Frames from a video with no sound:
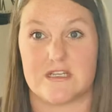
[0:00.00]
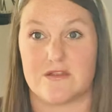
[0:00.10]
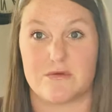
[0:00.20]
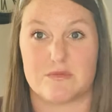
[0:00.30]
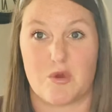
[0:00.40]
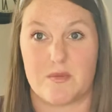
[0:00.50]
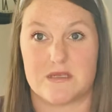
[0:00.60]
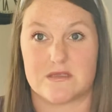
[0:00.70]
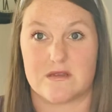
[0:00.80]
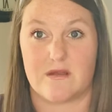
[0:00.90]
in those
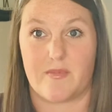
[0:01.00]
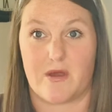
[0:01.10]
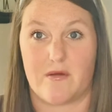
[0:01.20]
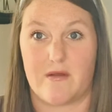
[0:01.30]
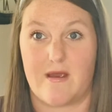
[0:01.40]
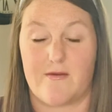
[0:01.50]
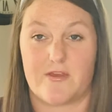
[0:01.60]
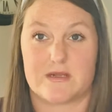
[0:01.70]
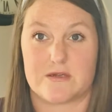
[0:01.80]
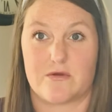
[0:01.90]
moments about how
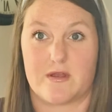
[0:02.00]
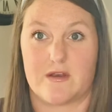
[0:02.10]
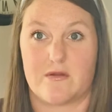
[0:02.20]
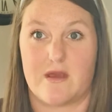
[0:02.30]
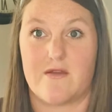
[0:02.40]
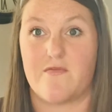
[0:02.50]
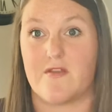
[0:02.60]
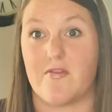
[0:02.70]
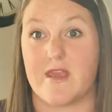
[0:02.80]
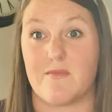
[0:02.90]
things are going in your life,
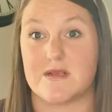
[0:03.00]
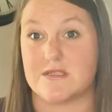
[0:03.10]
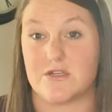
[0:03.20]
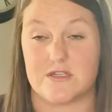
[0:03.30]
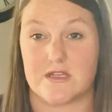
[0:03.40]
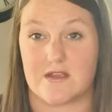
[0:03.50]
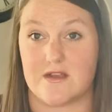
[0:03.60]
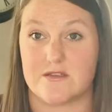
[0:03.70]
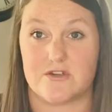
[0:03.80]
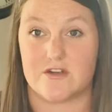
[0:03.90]
and messages that
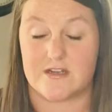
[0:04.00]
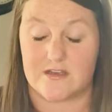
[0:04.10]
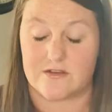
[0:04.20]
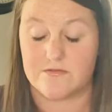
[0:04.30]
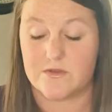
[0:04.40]
God's trying to tell you.